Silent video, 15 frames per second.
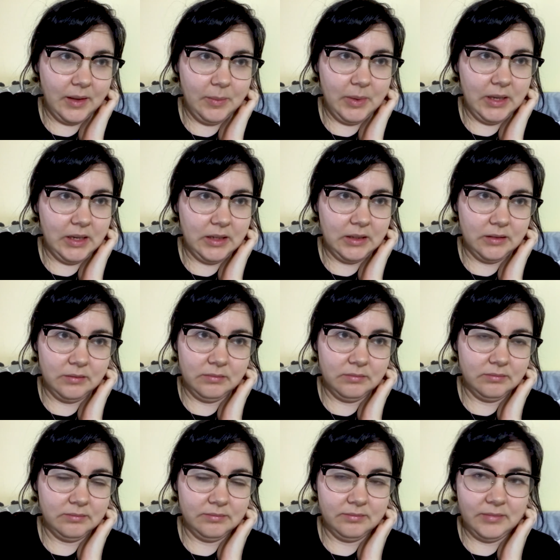I mean,
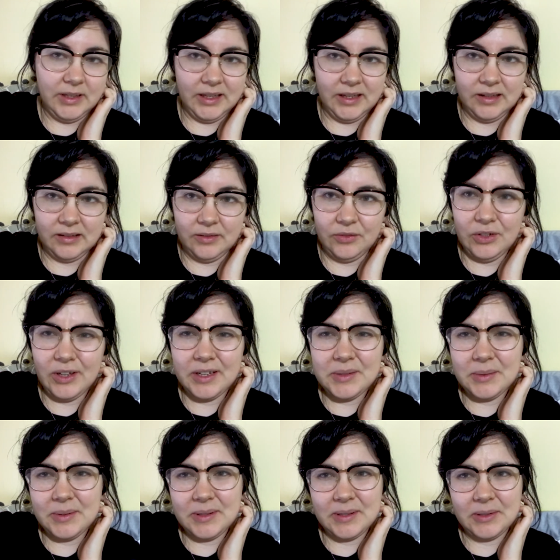yeah, if you guys
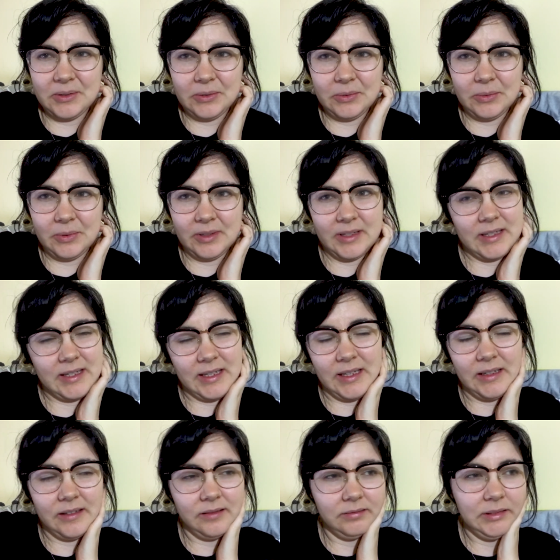would still want to see
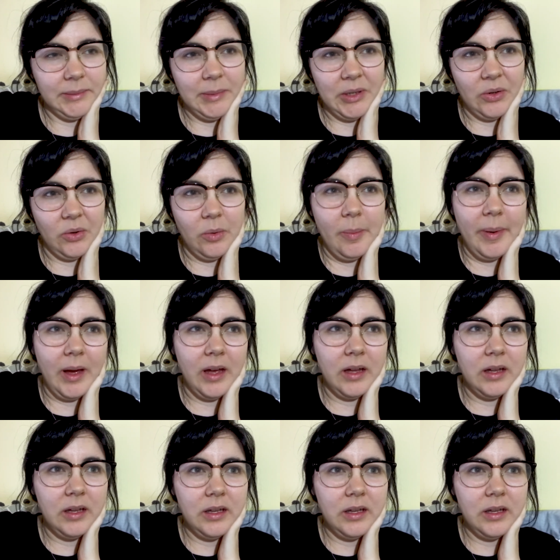it, let me know, but,